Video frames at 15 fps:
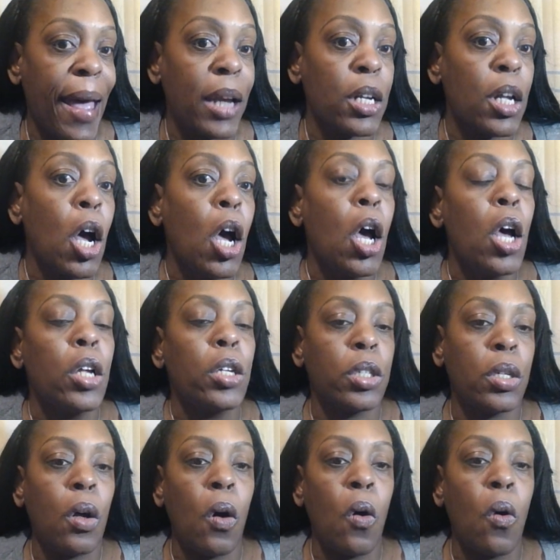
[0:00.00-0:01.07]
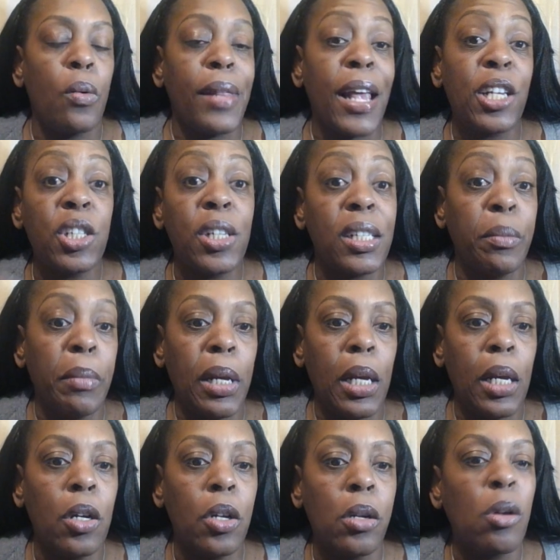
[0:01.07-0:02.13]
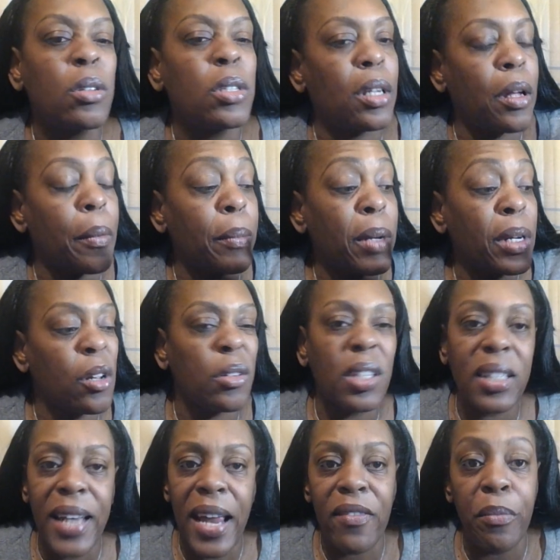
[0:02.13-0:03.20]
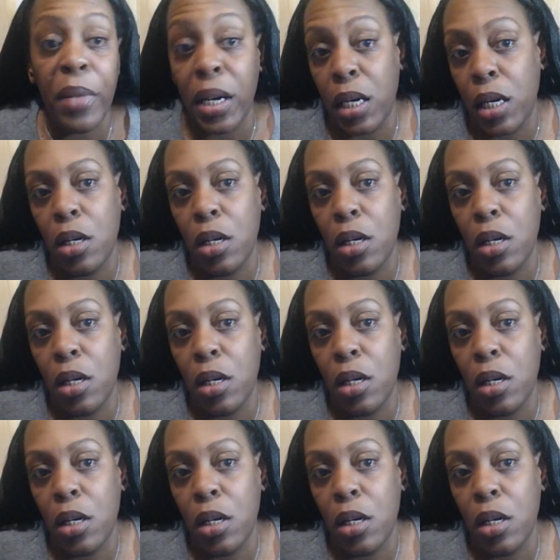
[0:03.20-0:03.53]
So that's just me, you know, to you know to save money, you know.